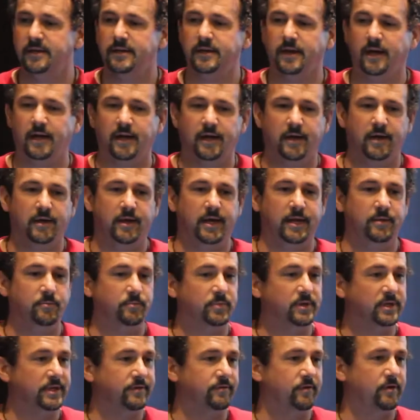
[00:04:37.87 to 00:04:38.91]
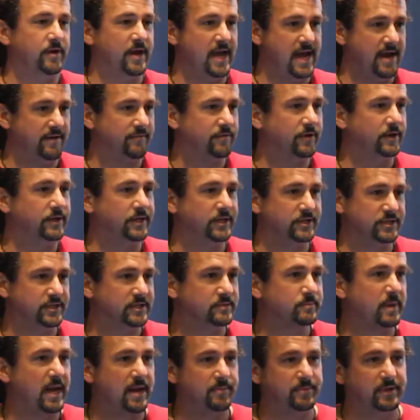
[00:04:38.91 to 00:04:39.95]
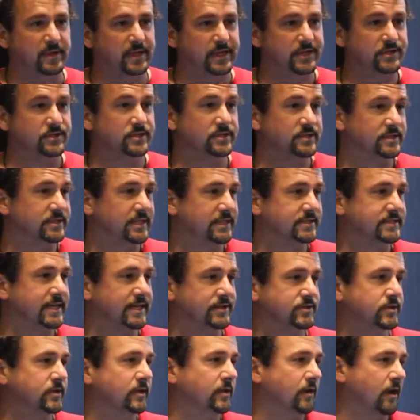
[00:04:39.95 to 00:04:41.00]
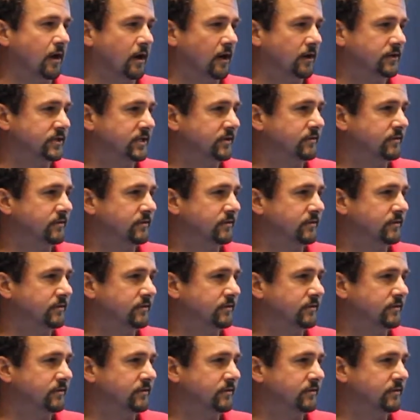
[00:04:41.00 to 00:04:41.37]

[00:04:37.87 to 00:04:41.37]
And believe it or not, for indigenous populations, that's actually large.